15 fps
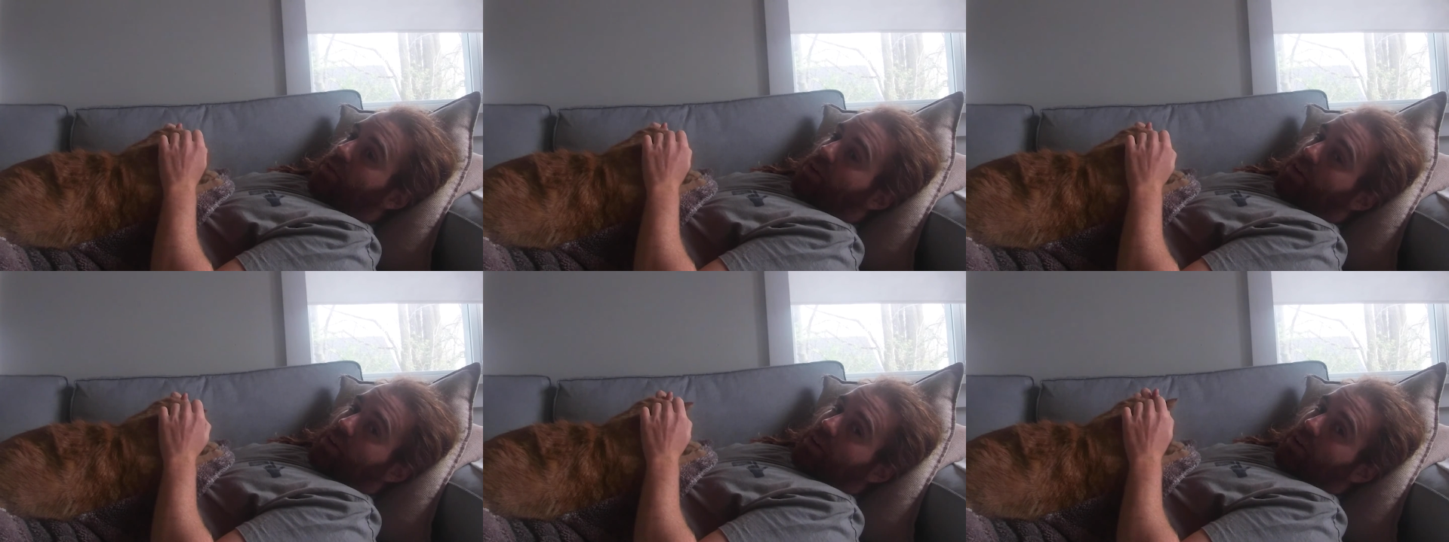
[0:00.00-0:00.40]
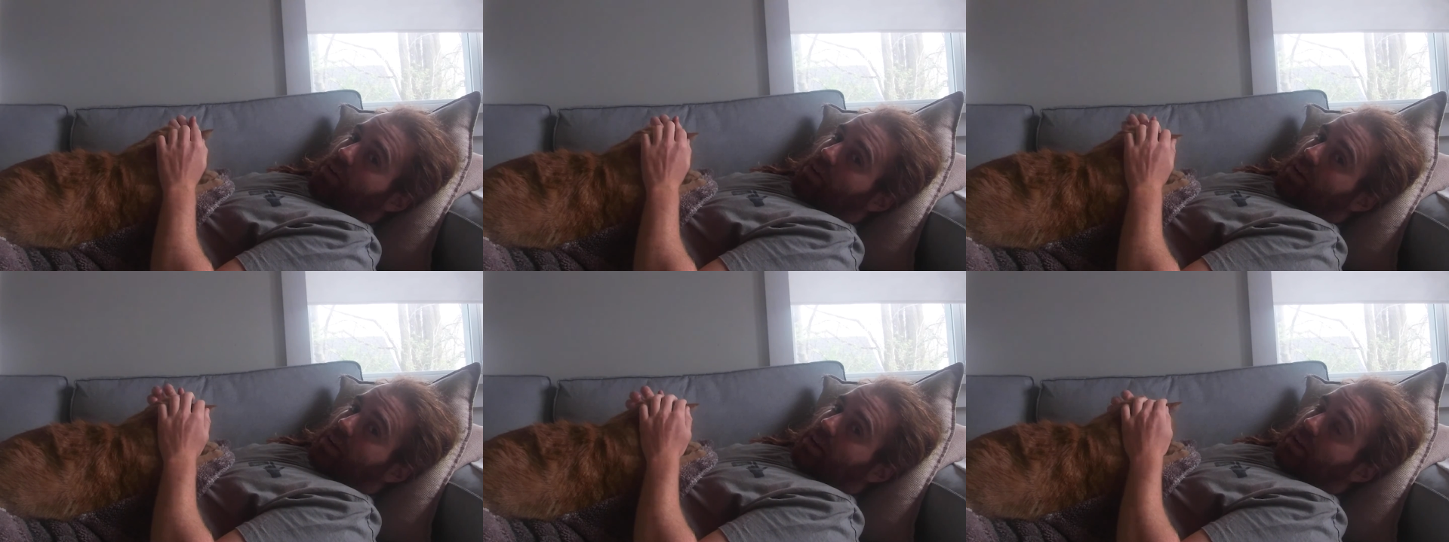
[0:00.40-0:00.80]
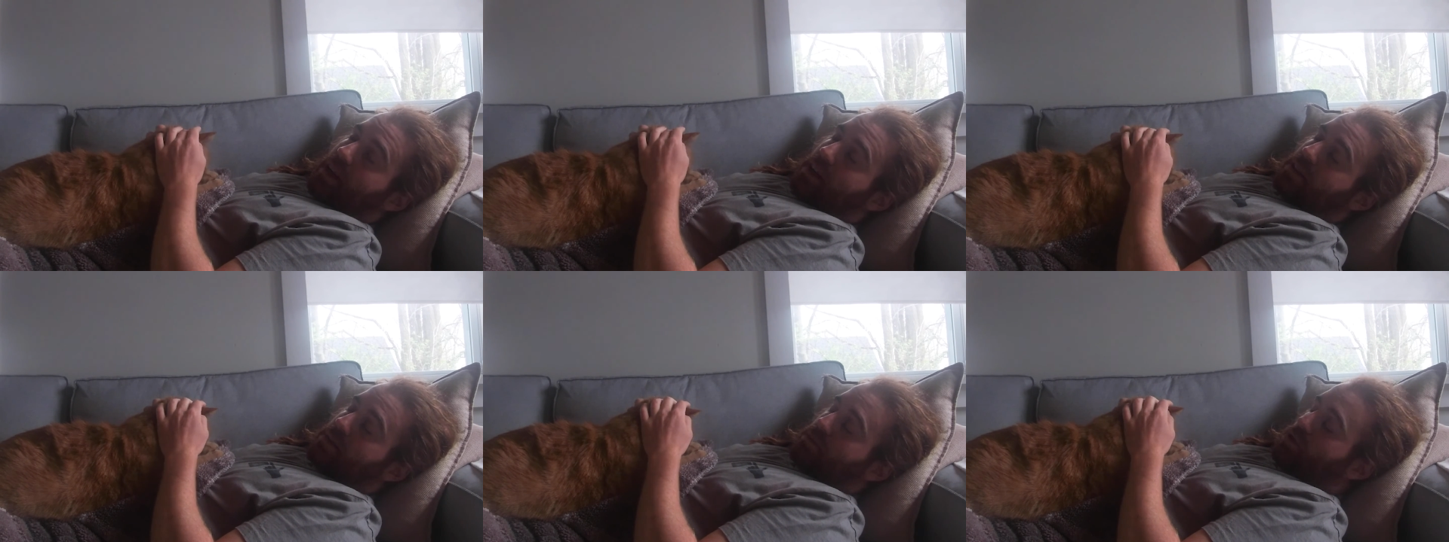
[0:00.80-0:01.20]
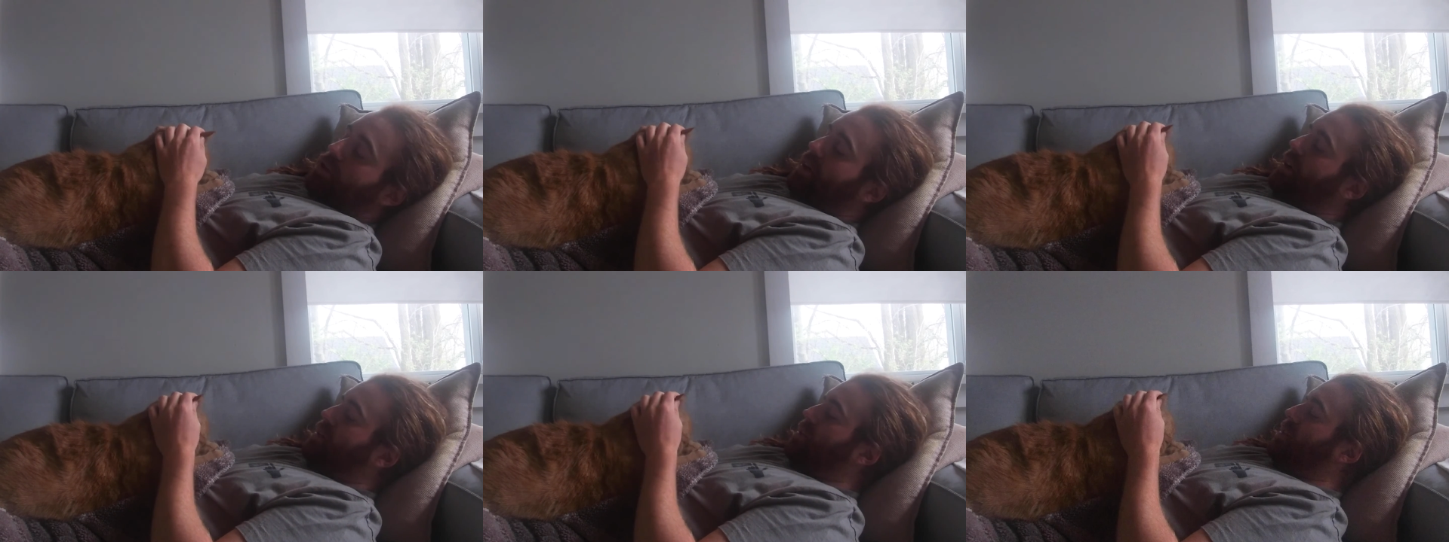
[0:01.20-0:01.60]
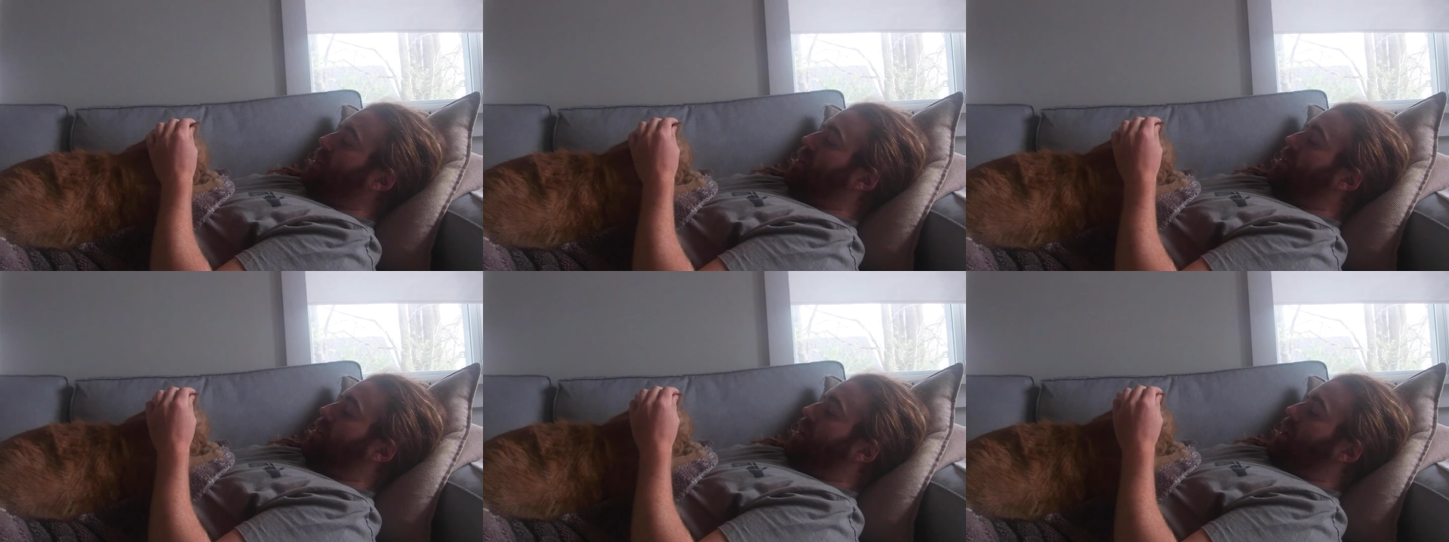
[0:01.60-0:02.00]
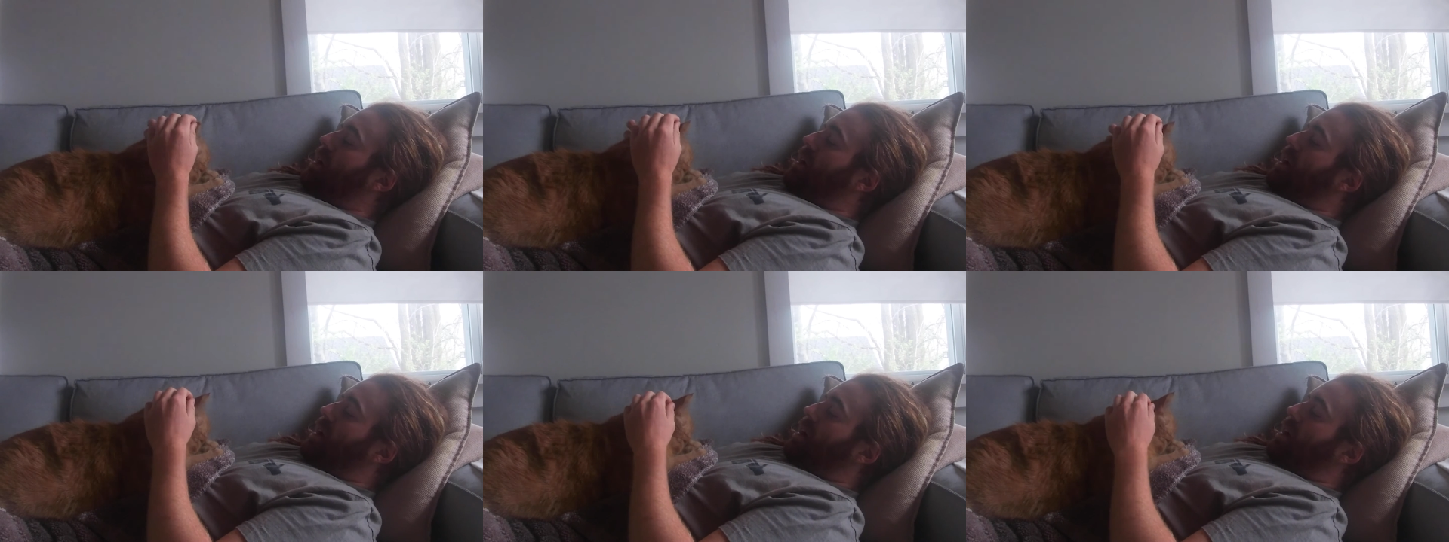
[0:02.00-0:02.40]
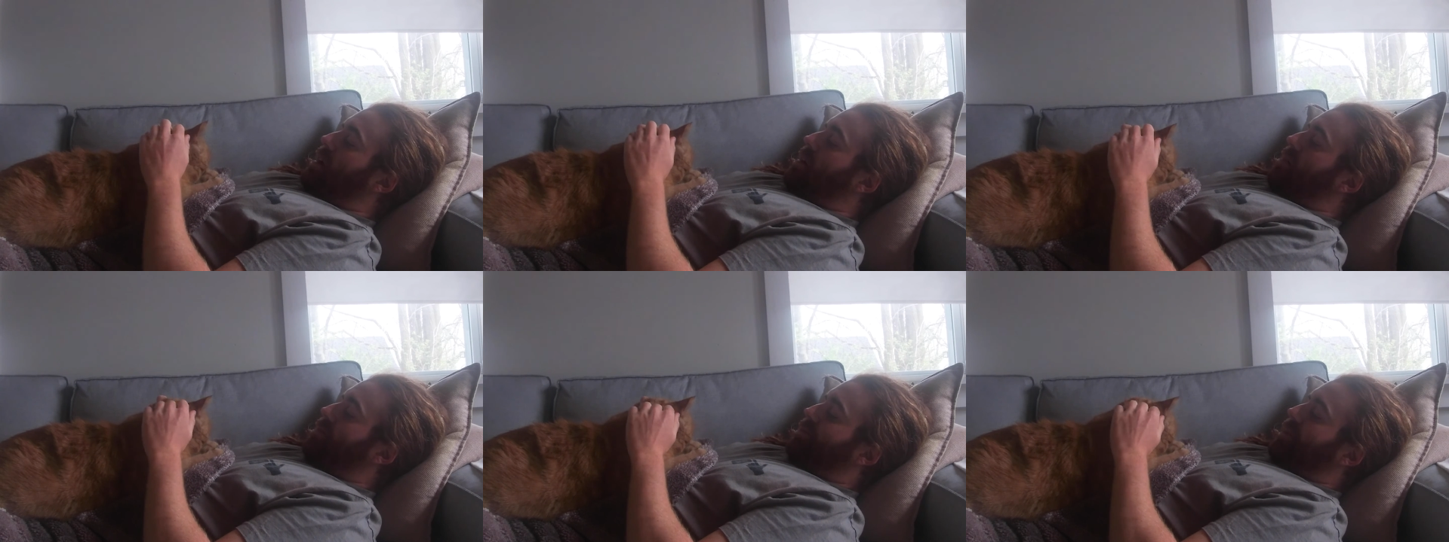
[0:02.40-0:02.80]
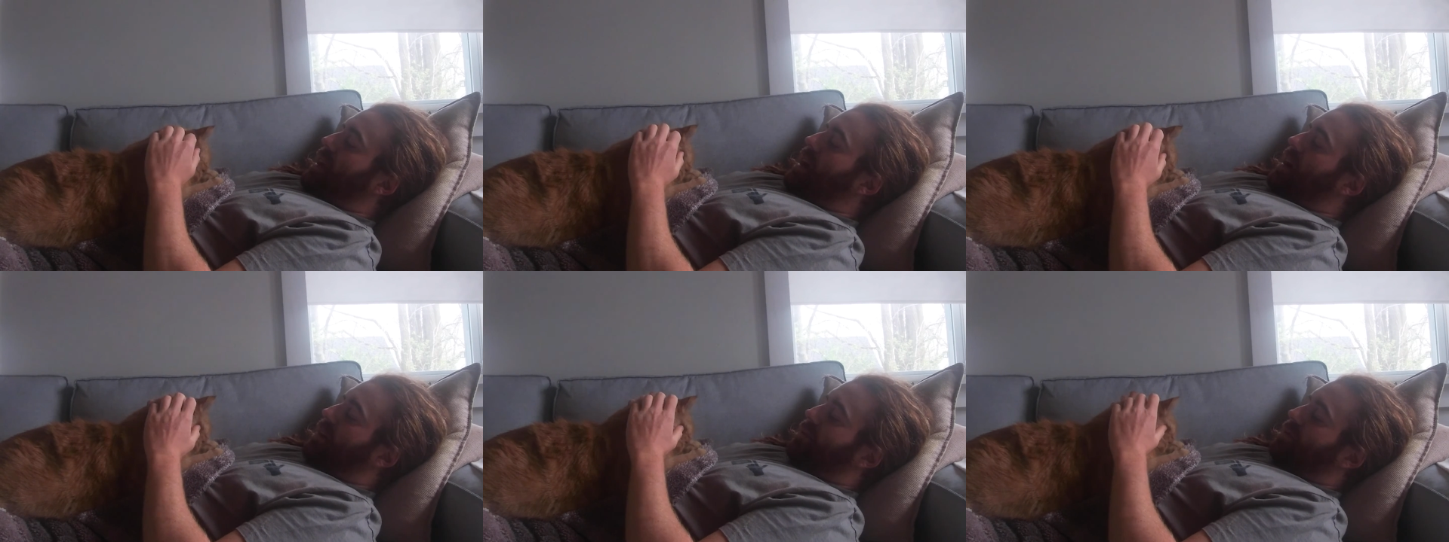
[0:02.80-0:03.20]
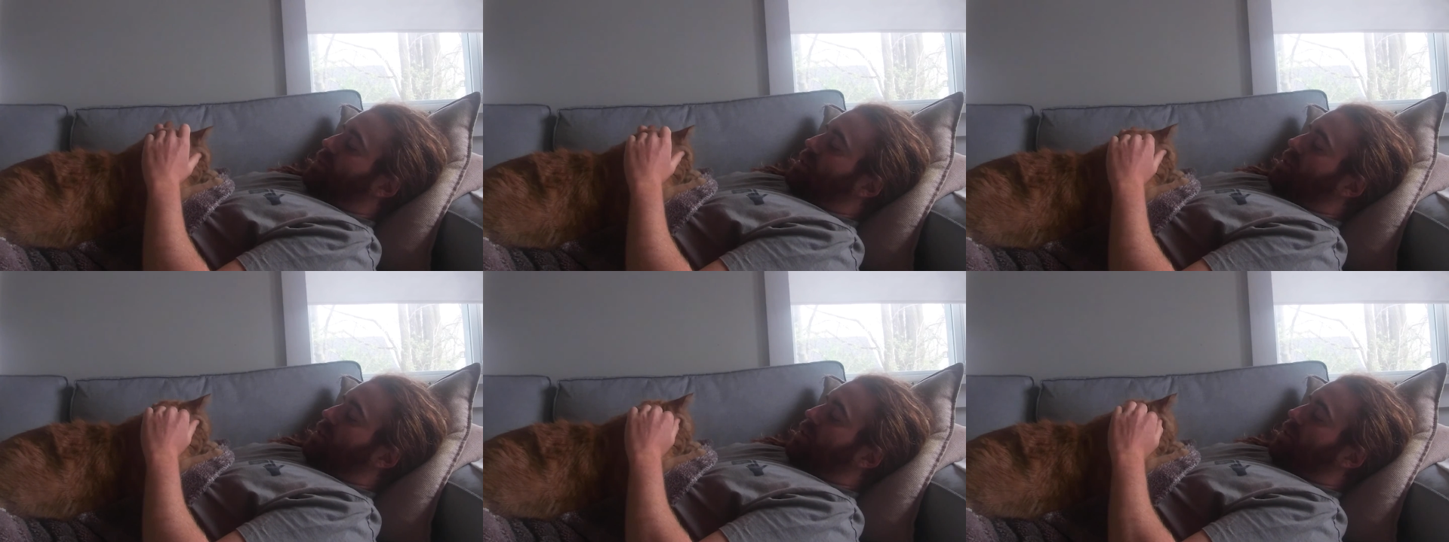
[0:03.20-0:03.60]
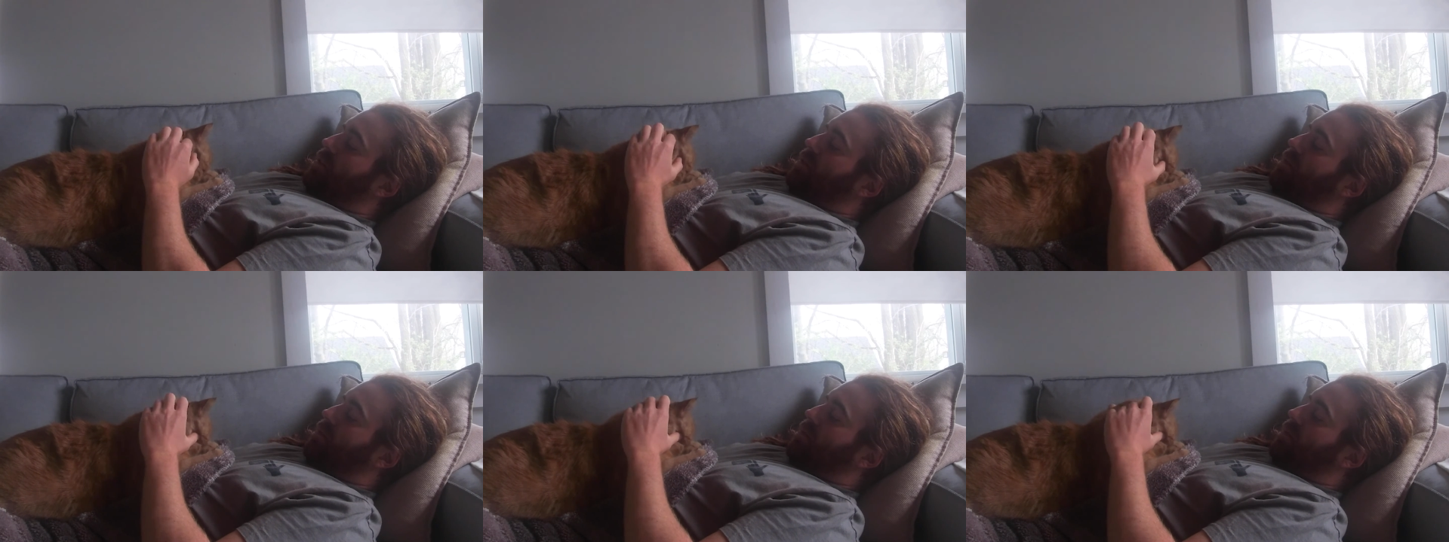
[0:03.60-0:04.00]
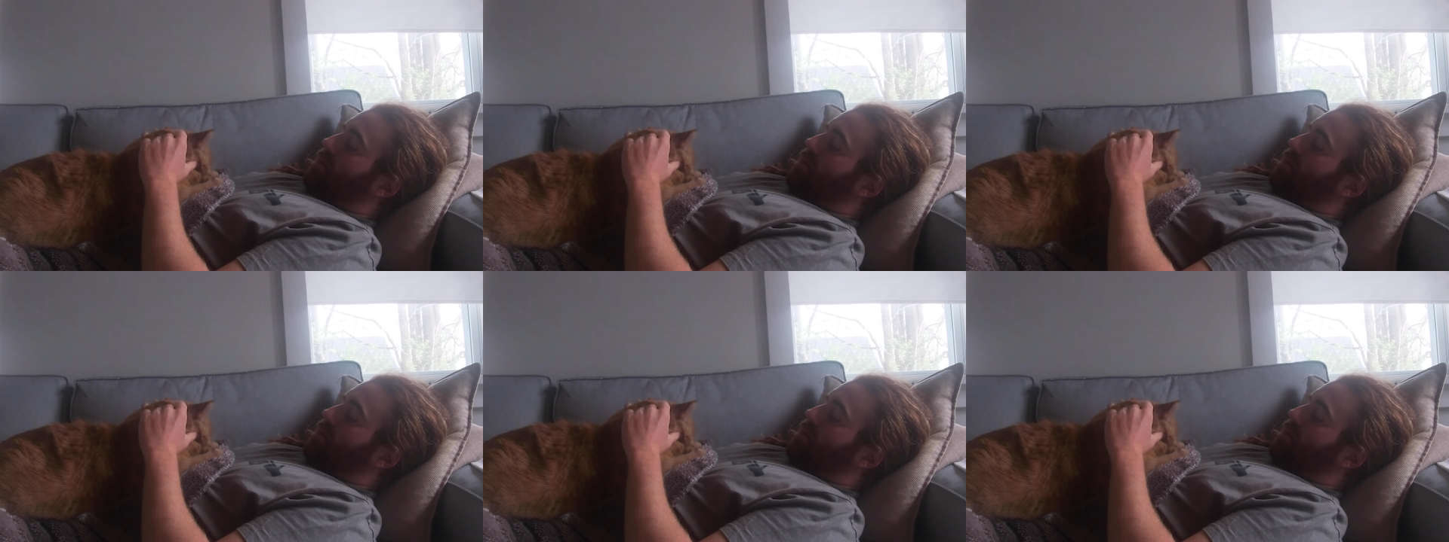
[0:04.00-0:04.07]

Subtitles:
(no speaker visible)